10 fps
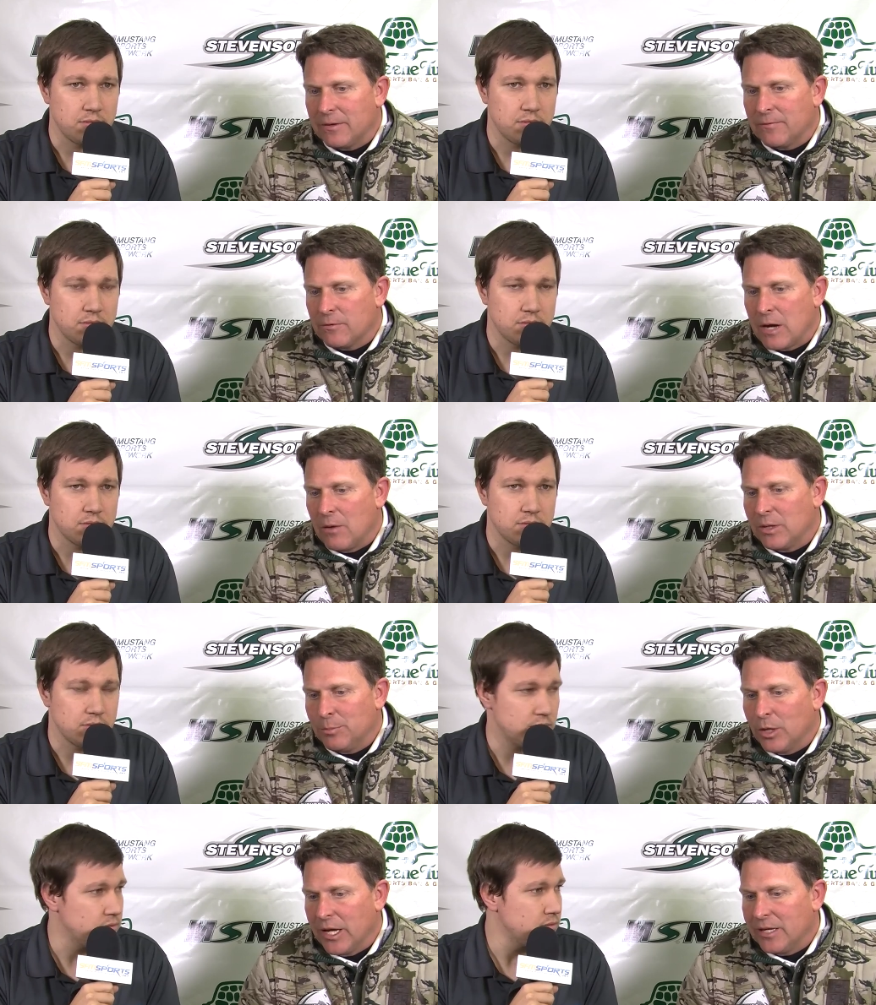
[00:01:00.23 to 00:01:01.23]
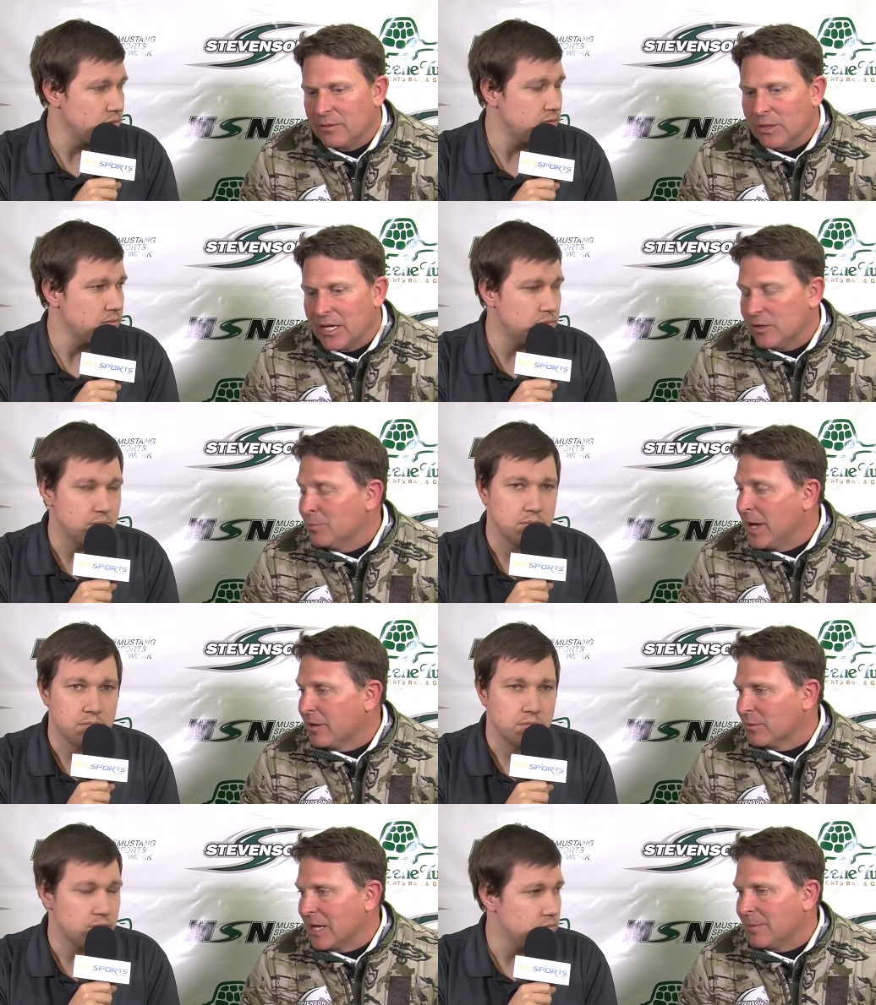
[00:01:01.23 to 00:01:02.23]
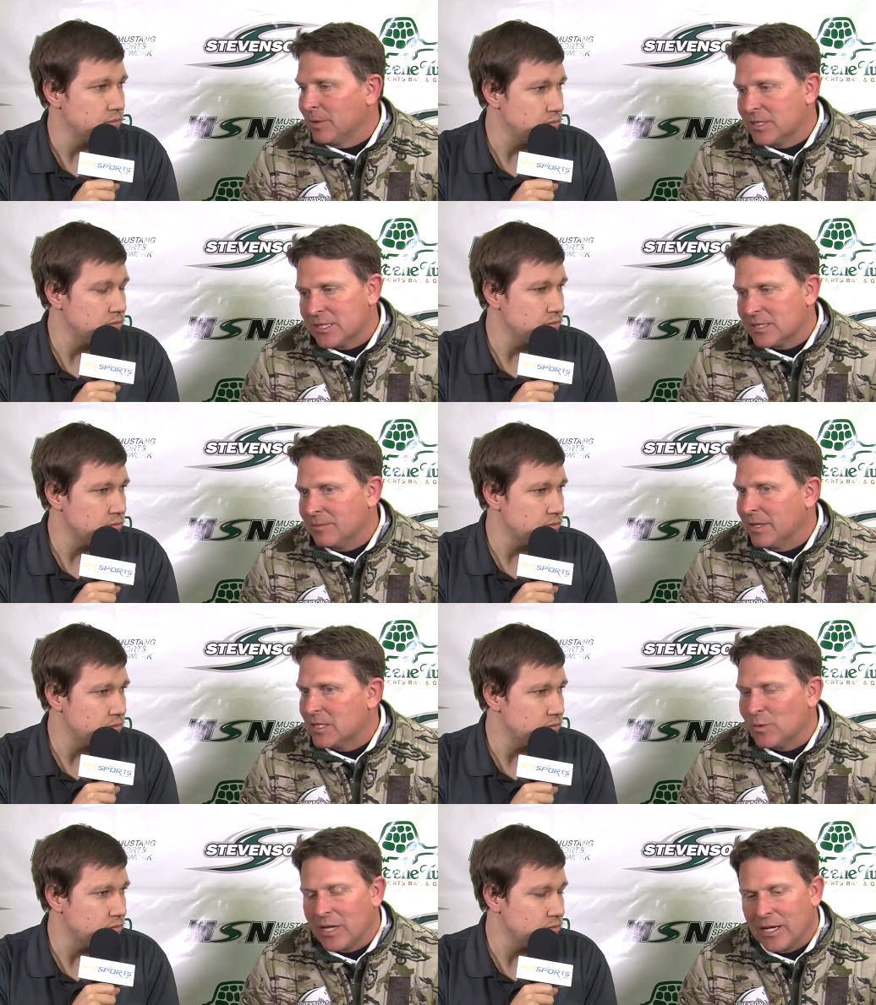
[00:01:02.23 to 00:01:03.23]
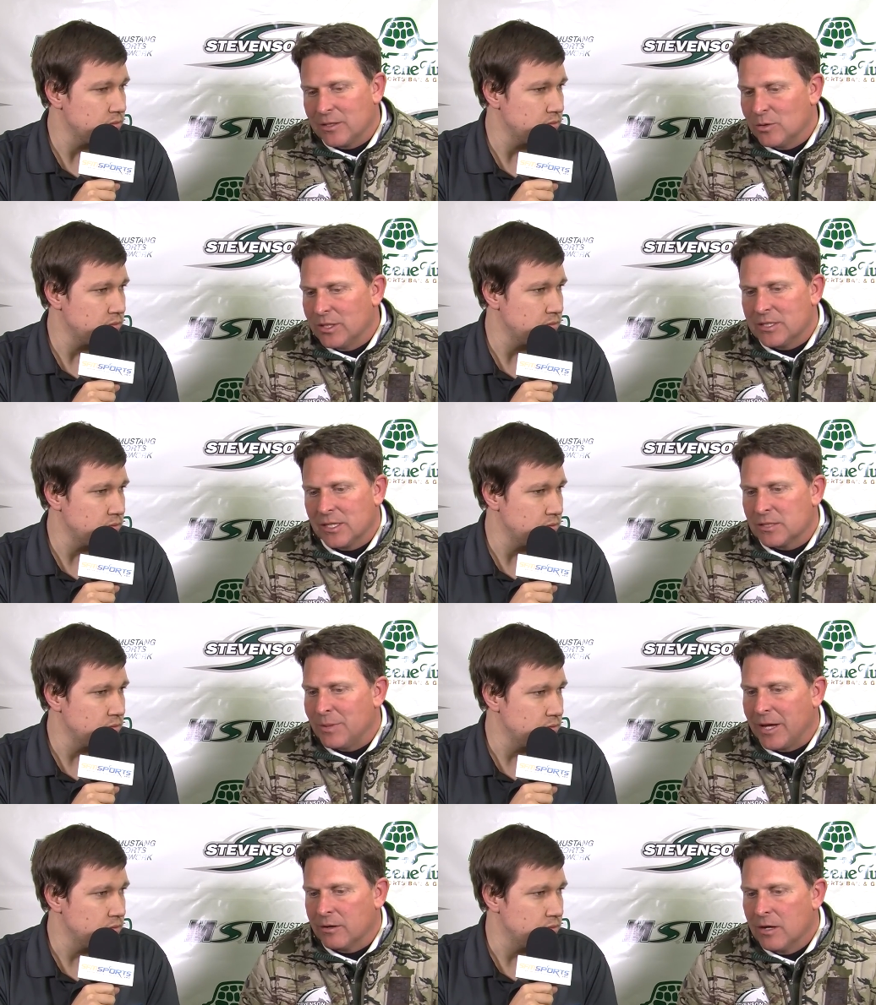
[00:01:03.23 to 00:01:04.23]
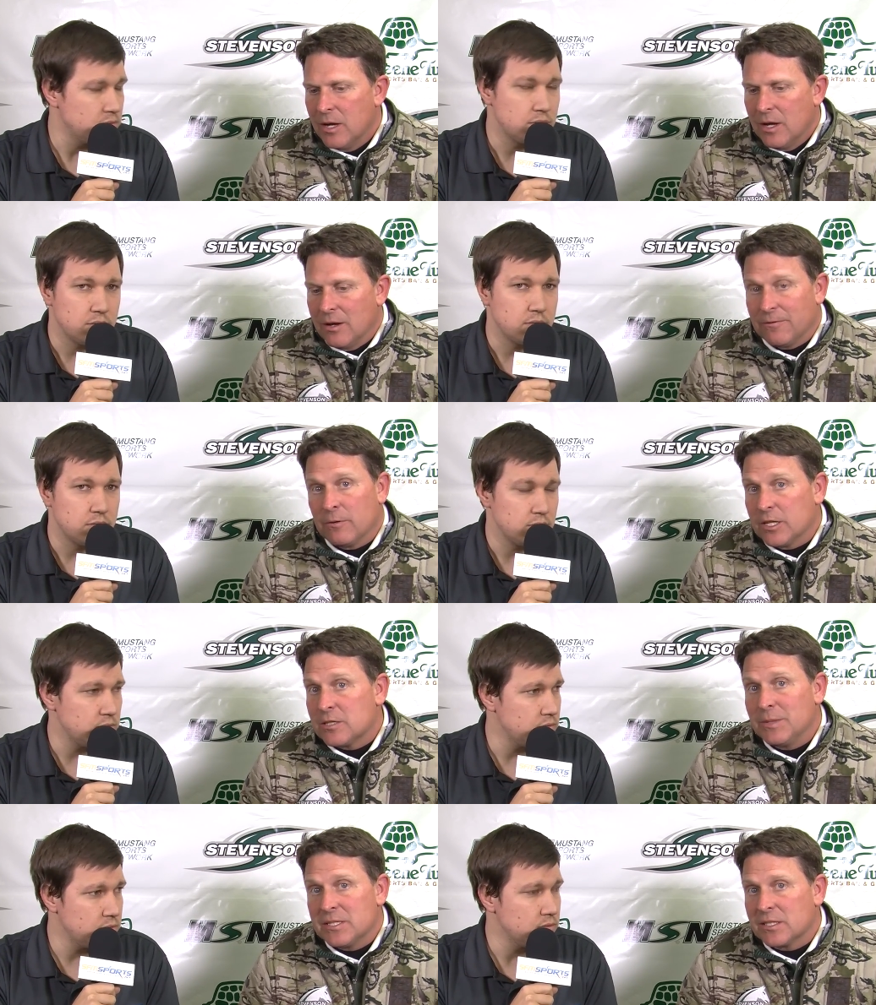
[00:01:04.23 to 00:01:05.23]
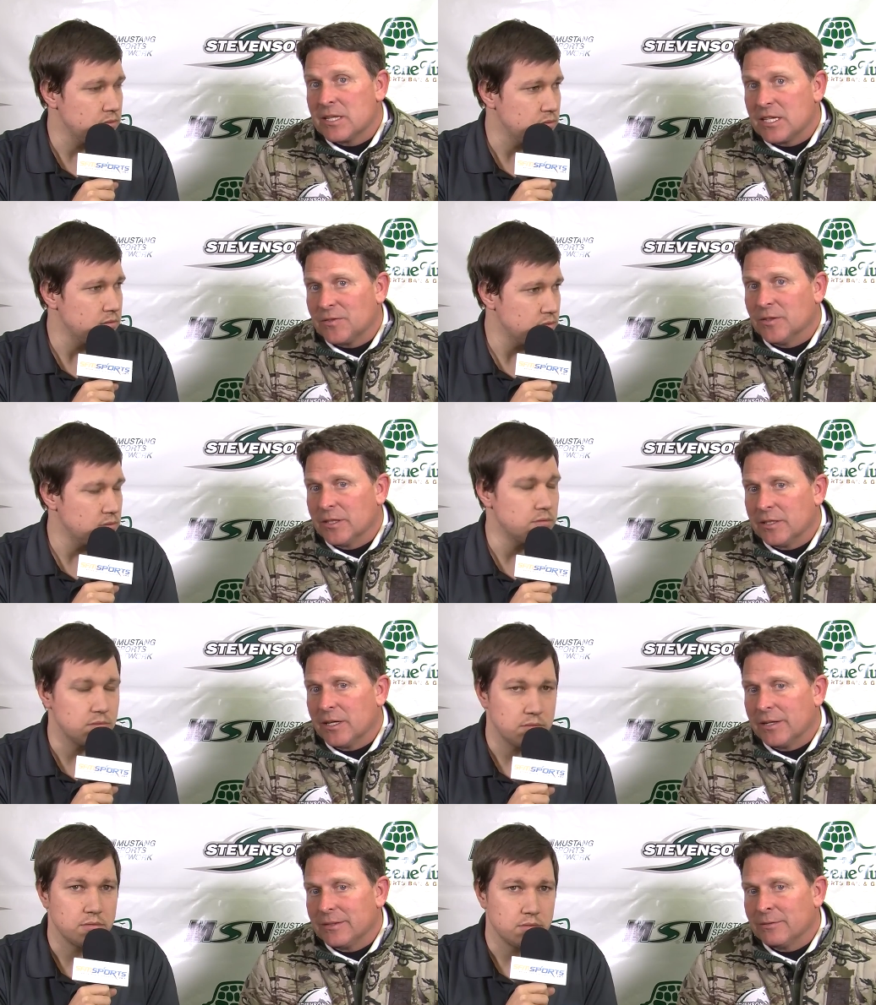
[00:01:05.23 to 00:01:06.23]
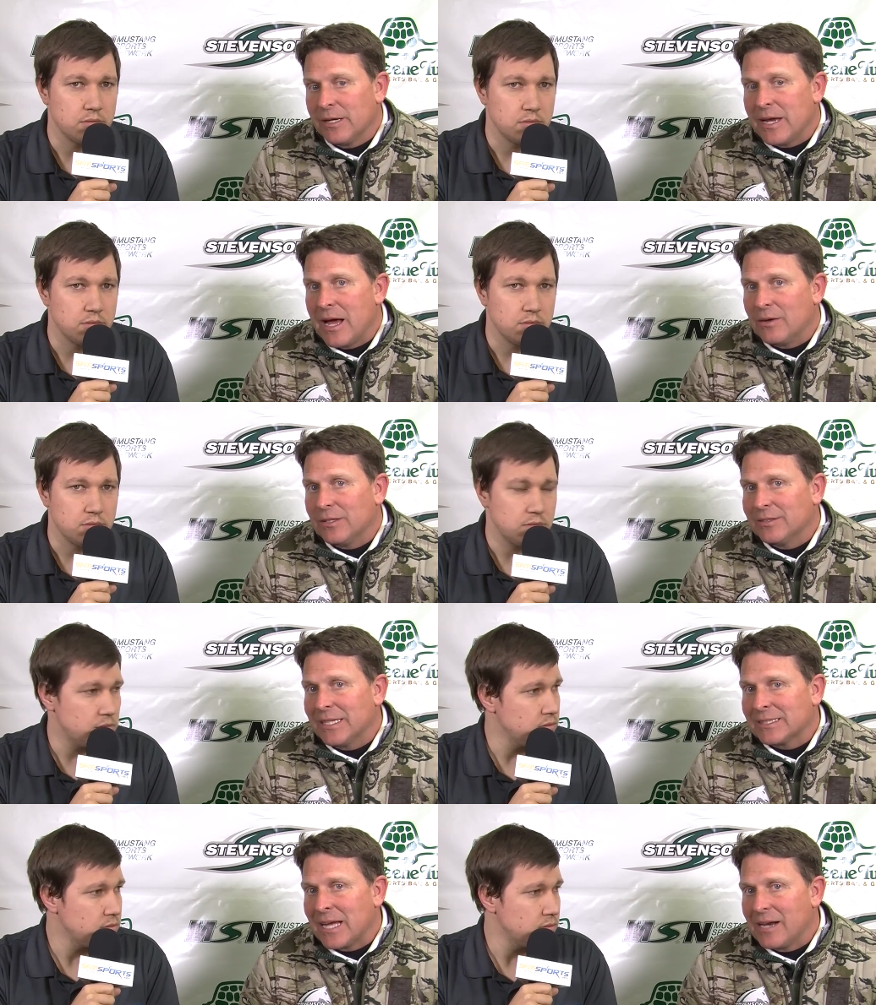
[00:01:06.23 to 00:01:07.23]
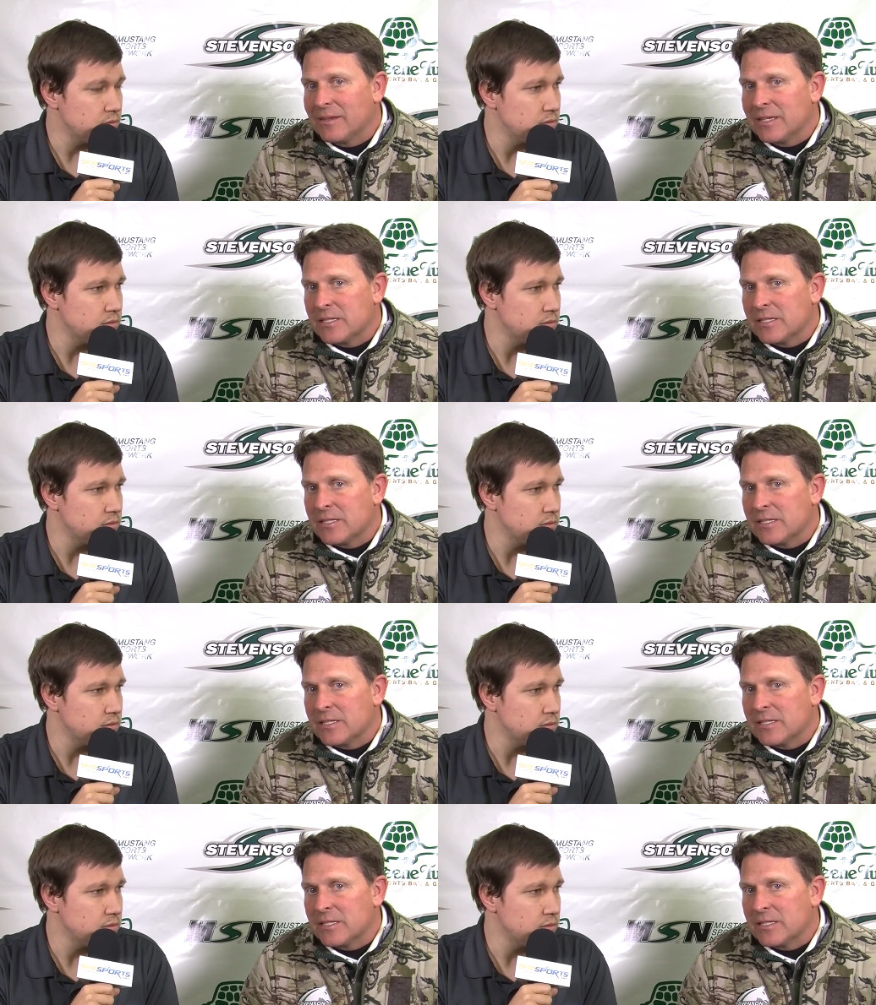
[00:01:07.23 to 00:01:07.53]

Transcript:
Speaker 1: and for how we played. And we got to do better. We got to play 60 minutes. We got to do these things better. And for us to be successful. And uh, right now, you know, that's kind of the